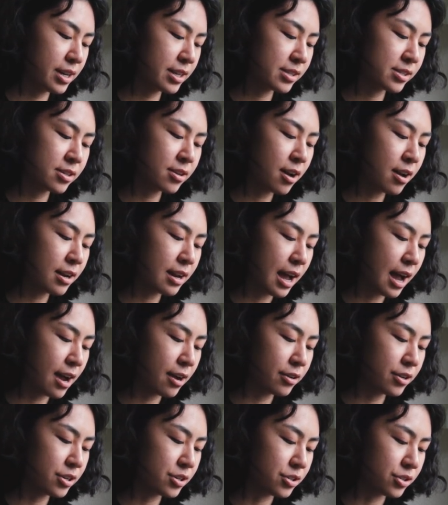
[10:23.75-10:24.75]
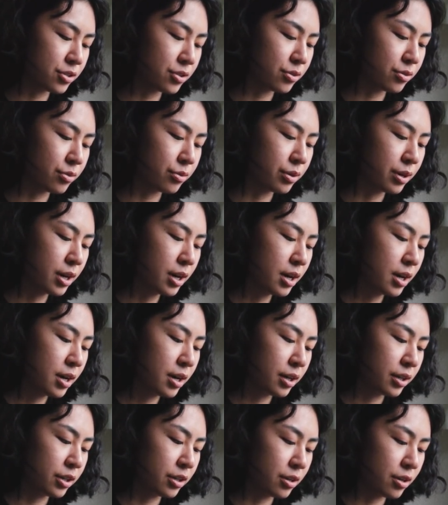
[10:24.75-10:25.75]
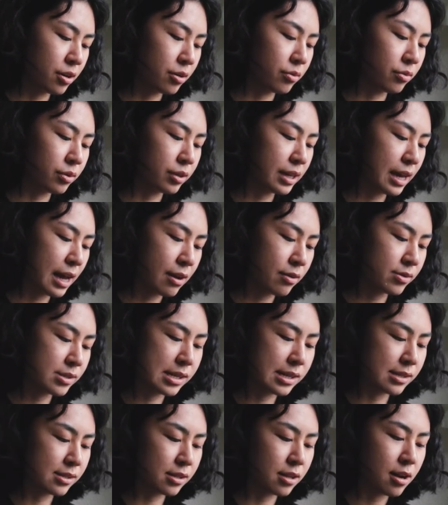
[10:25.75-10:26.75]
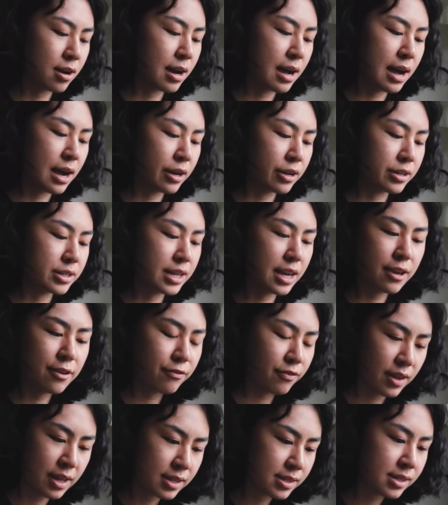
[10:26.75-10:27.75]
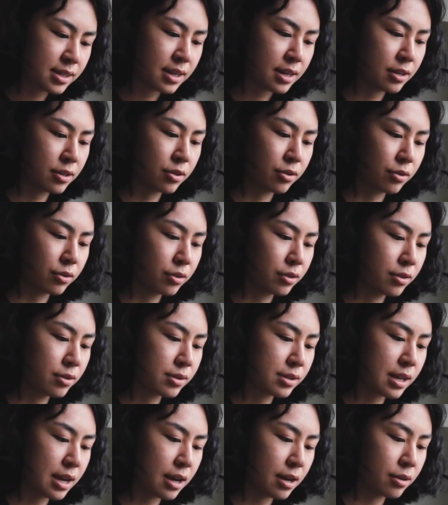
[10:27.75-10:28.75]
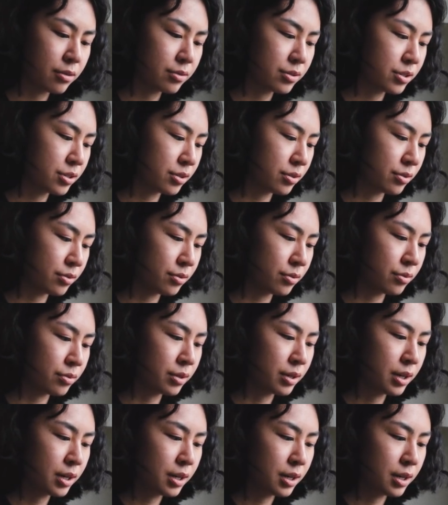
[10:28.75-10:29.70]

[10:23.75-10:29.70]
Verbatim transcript: It's not how to do, you know, Gauss's law, how to take fancy integrals, how to